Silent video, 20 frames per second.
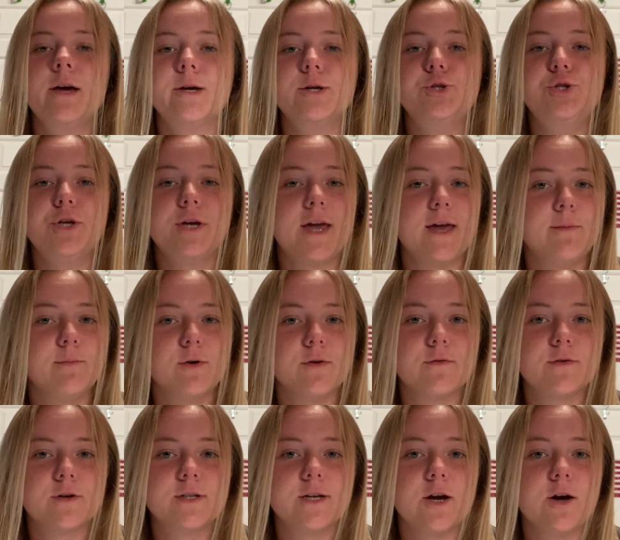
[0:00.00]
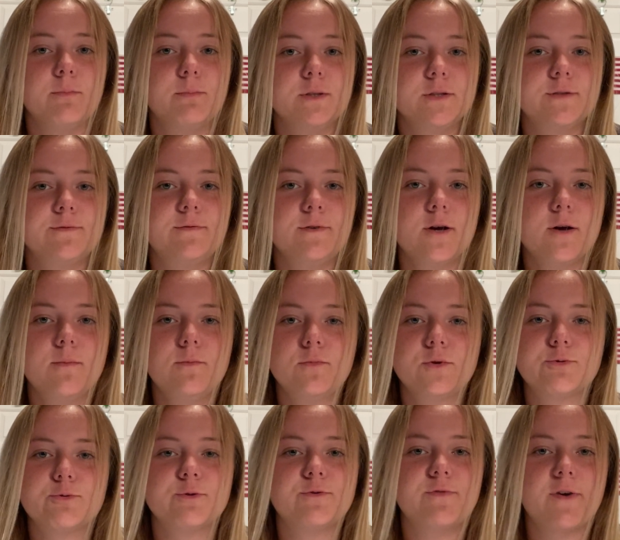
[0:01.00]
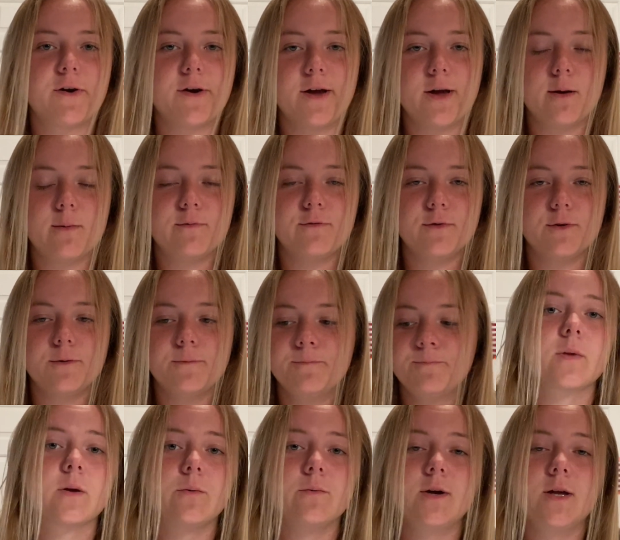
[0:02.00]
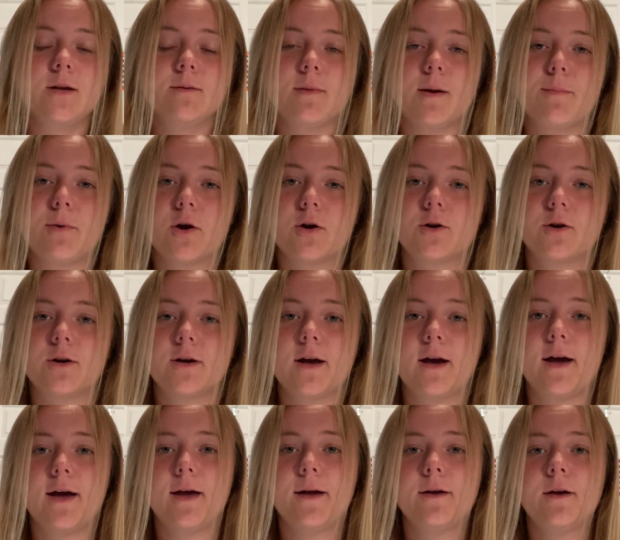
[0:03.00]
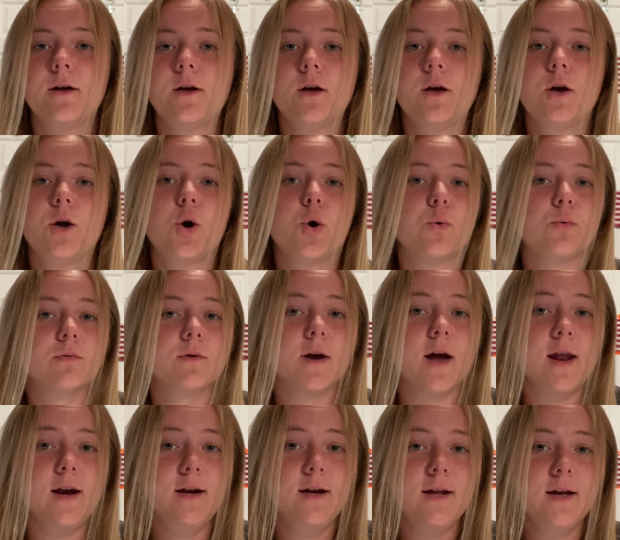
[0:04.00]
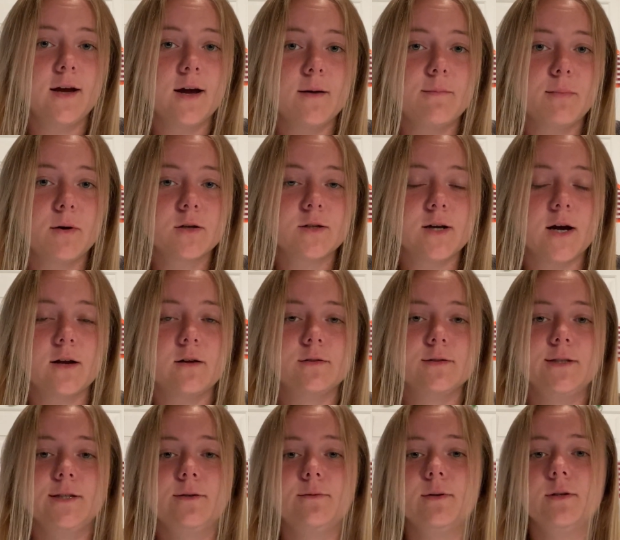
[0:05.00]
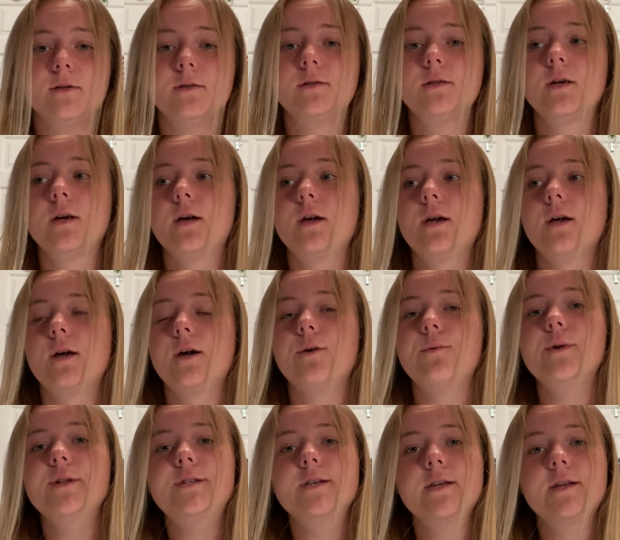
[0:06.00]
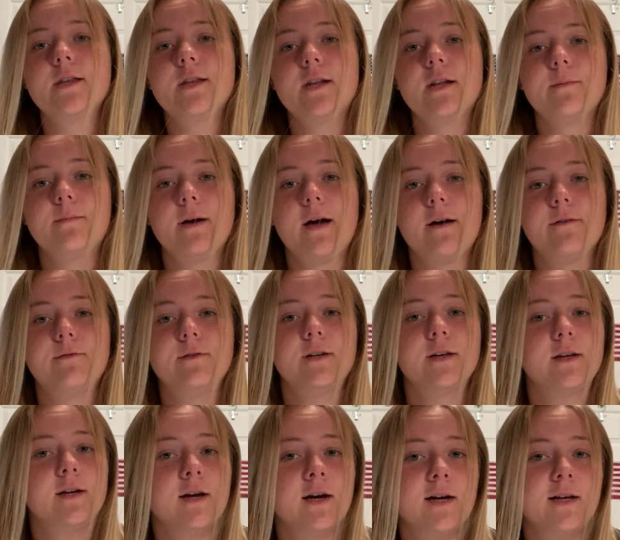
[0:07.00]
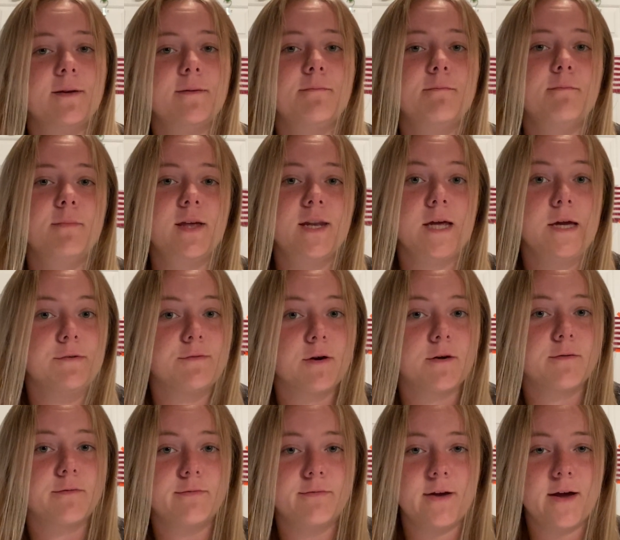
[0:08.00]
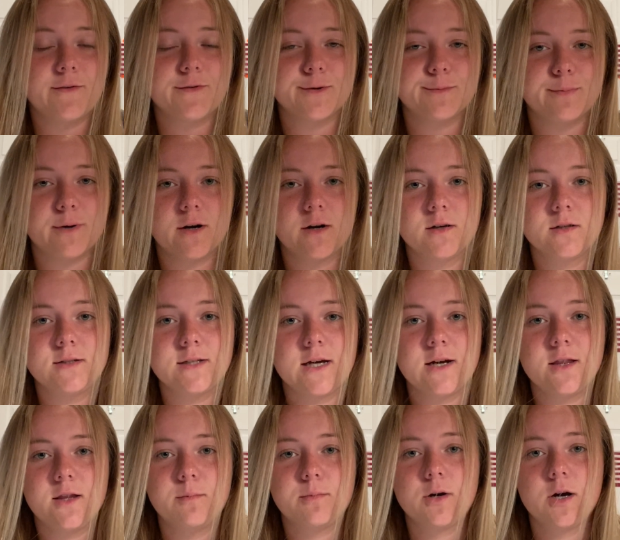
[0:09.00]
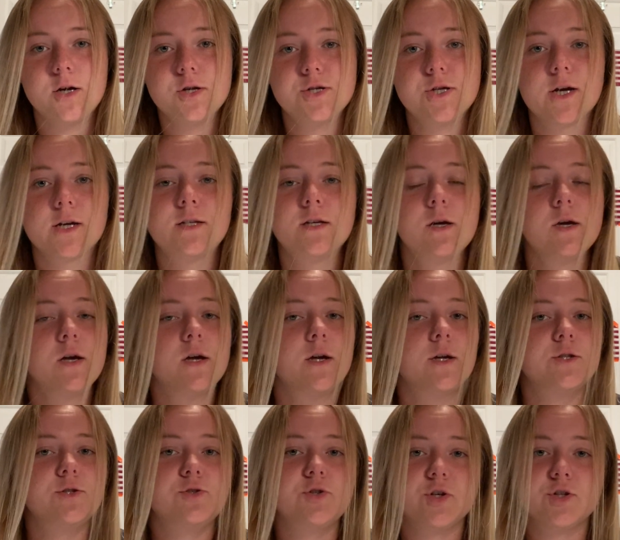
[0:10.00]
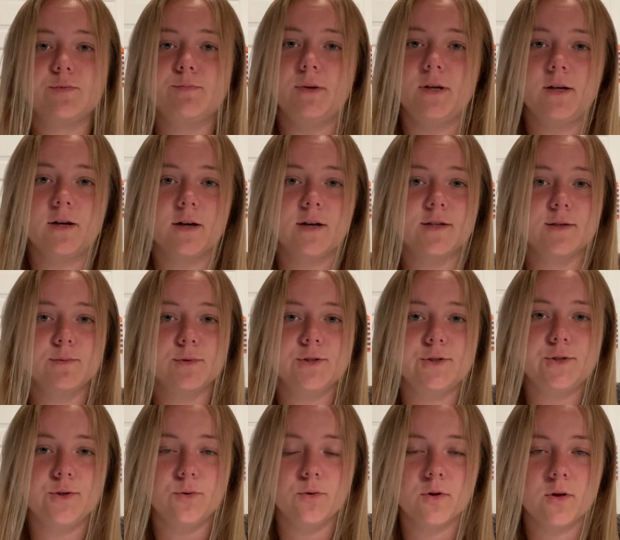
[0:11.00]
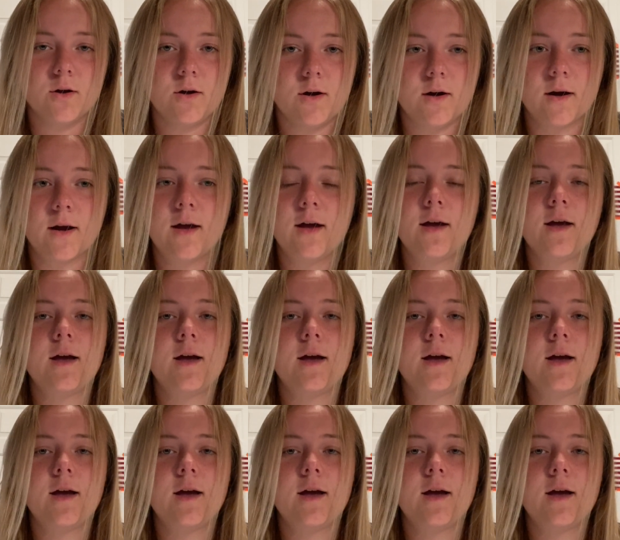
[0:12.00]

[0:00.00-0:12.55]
She came over to help us film, which was very helpful. When my partner and I were editing up our title sequence, we did end up having to cut many of our favorite parts out of the project just because it was too long.